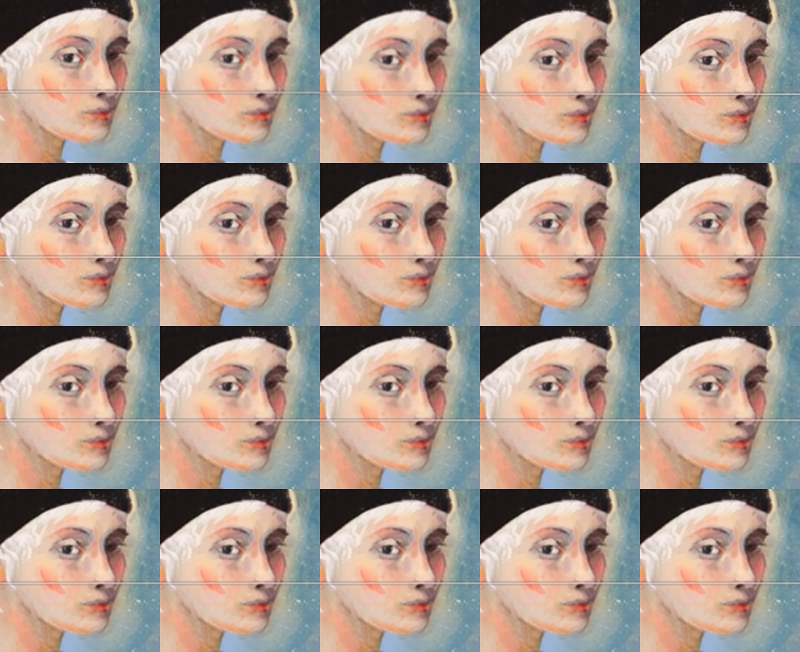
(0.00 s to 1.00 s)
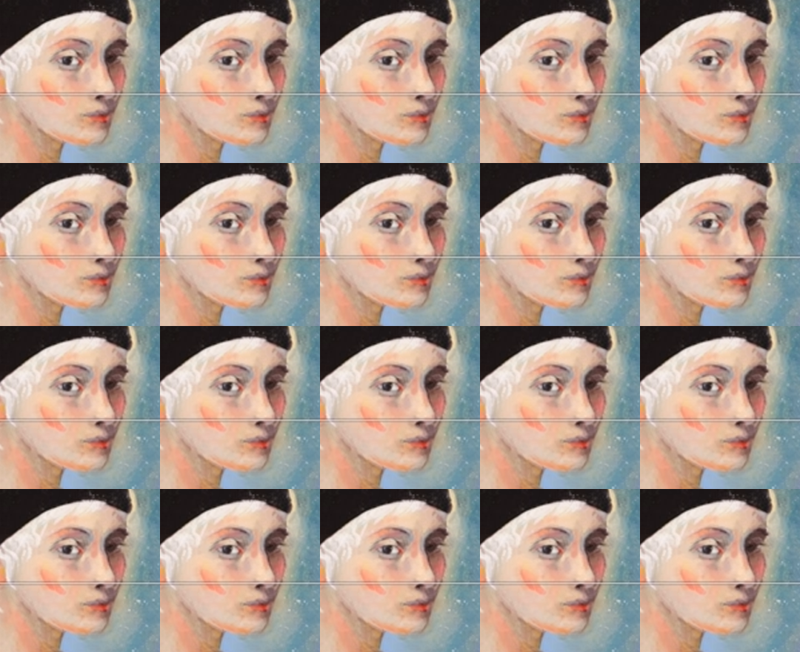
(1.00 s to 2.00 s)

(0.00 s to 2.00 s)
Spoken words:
(no one is talking)